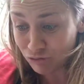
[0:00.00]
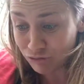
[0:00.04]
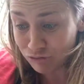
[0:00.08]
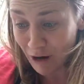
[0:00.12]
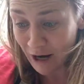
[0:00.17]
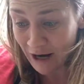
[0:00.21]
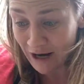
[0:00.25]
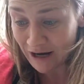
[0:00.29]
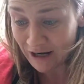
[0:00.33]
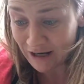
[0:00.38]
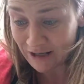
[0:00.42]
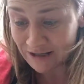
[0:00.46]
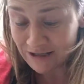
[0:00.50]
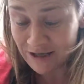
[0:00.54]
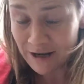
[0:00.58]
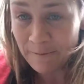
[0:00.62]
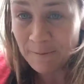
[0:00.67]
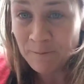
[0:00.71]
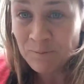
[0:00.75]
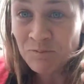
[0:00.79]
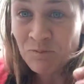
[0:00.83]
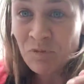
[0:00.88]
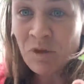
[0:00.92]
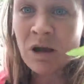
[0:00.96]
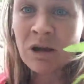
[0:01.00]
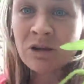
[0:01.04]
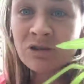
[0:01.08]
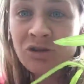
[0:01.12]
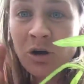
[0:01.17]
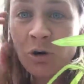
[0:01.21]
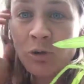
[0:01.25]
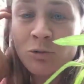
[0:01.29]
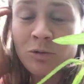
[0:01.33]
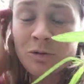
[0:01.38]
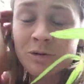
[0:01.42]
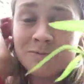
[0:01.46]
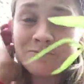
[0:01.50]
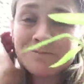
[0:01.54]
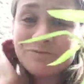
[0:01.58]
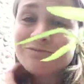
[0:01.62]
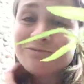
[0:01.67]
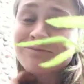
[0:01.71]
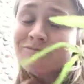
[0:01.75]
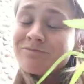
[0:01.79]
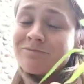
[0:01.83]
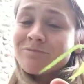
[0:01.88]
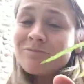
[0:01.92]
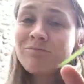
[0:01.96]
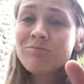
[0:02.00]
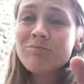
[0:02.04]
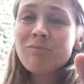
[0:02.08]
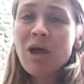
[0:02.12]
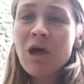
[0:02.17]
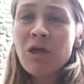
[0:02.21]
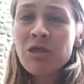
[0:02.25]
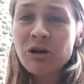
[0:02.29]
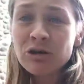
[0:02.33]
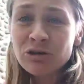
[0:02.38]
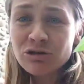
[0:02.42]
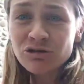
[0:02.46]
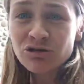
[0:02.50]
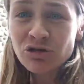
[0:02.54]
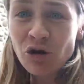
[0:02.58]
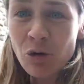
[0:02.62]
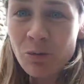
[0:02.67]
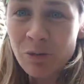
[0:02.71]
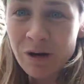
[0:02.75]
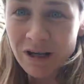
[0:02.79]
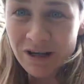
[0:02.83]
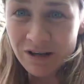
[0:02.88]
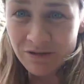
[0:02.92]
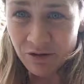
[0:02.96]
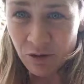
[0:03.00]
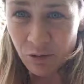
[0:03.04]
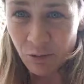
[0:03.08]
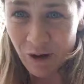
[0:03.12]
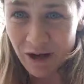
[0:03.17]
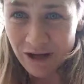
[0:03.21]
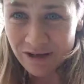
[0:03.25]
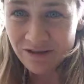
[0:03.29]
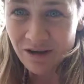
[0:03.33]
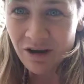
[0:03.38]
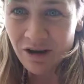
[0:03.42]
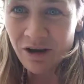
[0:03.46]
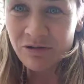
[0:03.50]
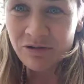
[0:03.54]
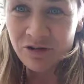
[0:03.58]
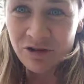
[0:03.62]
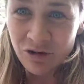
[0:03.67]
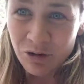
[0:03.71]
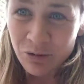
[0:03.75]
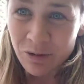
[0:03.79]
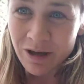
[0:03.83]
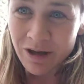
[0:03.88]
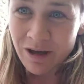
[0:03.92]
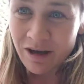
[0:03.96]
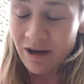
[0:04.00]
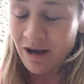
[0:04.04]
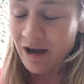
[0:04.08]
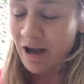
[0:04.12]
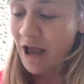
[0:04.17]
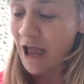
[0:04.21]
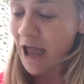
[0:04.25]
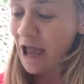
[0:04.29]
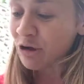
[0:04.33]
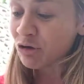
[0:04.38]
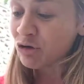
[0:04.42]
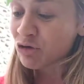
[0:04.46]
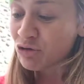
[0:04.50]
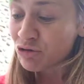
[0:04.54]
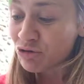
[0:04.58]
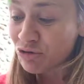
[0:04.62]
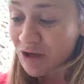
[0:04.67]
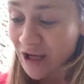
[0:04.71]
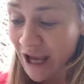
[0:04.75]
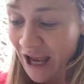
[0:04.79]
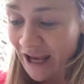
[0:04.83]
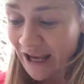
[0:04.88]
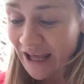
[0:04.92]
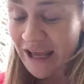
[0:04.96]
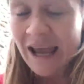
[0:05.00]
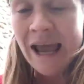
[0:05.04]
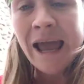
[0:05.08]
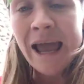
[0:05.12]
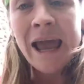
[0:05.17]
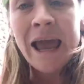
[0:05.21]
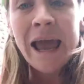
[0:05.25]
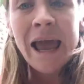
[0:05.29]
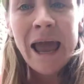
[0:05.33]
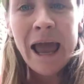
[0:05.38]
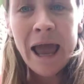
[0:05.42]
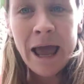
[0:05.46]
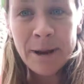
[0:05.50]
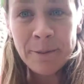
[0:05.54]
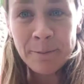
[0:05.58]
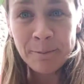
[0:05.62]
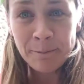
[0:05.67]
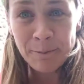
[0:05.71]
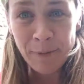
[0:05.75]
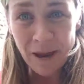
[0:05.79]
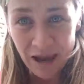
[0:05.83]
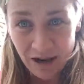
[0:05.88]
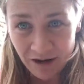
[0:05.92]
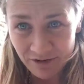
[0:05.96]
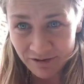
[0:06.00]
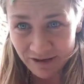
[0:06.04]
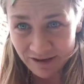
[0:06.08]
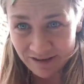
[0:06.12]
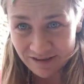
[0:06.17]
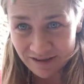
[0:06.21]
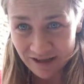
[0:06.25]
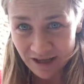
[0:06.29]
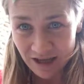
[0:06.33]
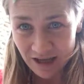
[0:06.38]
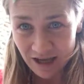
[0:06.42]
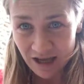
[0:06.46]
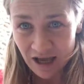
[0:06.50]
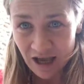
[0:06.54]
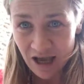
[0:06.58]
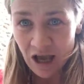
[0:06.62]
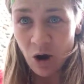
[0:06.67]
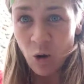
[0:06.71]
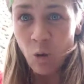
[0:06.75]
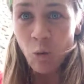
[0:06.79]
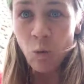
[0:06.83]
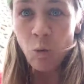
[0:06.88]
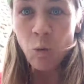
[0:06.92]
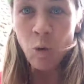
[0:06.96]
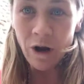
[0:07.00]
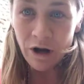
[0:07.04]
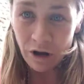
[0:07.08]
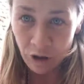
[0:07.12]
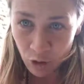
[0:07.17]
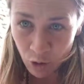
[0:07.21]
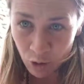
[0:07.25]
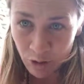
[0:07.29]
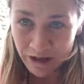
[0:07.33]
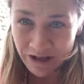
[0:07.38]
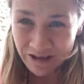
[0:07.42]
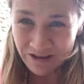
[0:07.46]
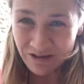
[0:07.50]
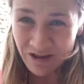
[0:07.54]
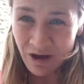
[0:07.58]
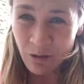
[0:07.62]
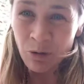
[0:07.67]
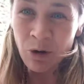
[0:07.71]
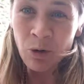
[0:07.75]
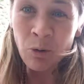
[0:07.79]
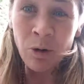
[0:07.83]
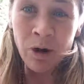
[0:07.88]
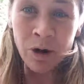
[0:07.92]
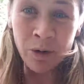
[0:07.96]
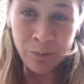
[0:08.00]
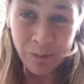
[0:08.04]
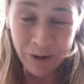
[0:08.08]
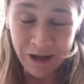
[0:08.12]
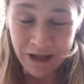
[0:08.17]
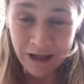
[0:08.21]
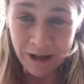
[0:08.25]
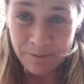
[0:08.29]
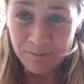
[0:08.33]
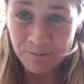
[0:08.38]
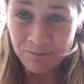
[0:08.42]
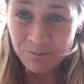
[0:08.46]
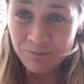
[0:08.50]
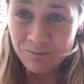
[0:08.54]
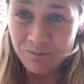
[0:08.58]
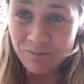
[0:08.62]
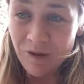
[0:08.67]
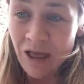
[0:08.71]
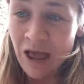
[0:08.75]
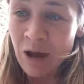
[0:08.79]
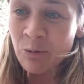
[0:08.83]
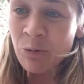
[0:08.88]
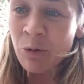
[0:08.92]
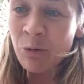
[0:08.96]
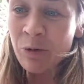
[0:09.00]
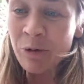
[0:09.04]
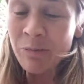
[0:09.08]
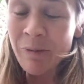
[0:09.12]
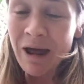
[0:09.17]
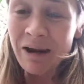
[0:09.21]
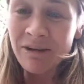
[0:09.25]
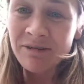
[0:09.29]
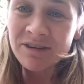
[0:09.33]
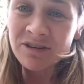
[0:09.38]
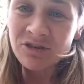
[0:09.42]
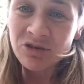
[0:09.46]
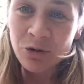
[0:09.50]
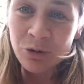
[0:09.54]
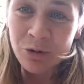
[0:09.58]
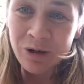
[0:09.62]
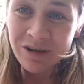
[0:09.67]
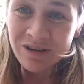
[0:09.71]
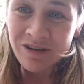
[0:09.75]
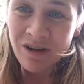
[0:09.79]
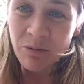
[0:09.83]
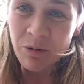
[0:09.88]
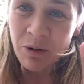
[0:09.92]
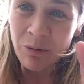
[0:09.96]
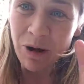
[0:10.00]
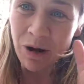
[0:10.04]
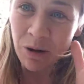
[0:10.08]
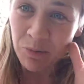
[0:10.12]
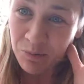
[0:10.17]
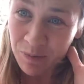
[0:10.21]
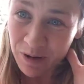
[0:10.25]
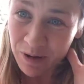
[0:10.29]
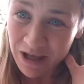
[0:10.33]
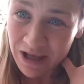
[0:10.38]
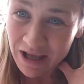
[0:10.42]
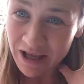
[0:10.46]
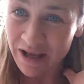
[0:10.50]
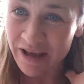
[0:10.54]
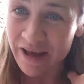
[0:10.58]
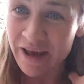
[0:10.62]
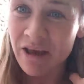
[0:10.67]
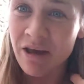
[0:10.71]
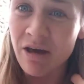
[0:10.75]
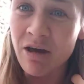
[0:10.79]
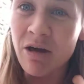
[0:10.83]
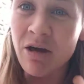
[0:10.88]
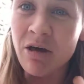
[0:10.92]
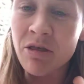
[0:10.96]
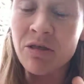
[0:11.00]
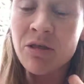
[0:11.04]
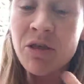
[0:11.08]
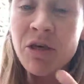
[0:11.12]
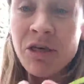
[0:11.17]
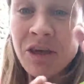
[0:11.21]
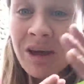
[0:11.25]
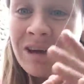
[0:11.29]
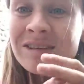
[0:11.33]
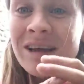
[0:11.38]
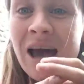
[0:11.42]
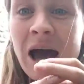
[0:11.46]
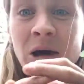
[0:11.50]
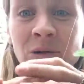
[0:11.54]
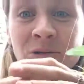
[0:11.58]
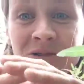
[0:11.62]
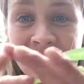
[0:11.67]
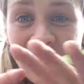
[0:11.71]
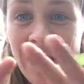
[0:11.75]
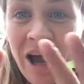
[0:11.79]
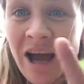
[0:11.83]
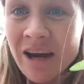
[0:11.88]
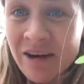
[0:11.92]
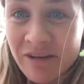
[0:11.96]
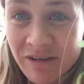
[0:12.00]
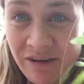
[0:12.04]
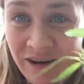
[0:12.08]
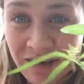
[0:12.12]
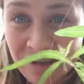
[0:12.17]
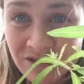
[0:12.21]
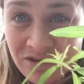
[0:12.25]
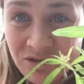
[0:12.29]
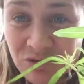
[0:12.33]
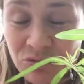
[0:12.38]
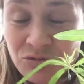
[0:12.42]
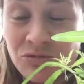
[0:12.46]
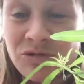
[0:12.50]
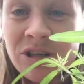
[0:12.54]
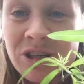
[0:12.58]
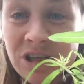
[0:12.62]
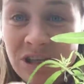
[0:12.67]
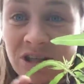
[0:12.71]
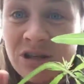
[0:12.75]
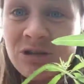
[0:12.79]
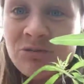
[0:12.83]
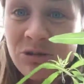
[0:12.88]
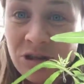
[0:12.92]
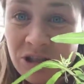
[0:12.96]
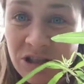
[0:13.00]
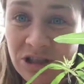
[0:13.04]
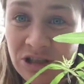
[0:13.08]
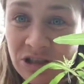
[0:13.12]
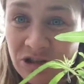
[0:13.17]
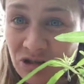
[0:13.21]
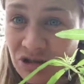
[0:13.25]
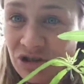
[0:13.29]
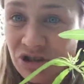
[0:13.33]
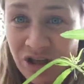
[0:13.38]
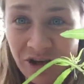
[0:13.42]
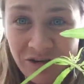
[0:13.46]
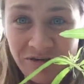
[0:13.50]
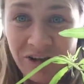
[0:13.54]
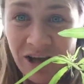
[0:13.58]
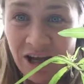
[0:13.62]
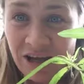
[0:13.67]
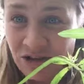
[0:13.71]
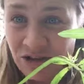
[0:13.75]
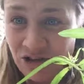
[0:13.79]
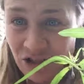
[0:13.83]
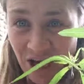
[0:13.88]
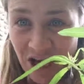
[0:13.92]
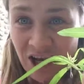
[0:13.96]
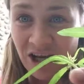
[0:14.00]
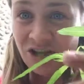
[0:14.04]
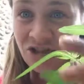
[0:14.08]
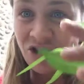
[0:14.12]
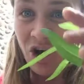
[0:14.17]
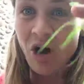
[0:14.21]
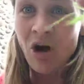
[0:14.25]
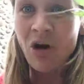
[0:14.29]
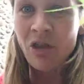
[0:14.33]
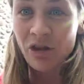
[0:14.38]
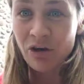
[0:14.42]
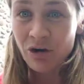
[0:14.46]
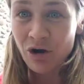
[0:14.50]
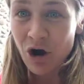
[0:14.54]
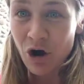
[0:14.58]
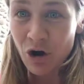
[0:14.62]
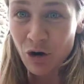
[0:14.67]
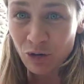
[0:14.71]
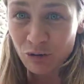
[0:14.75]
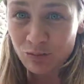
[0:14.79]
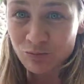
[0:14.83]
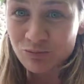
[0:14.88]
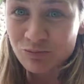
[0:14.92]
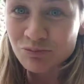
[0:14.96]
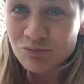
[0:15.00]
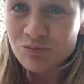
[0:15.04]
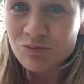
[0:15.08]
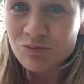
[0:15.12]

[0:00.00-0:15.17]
Great. So there's so many different ways of doing and creating and manifesting who it is that we want to be. And when we manifest who it is that we want to be, the things outside of us really, really just shift and change on their own.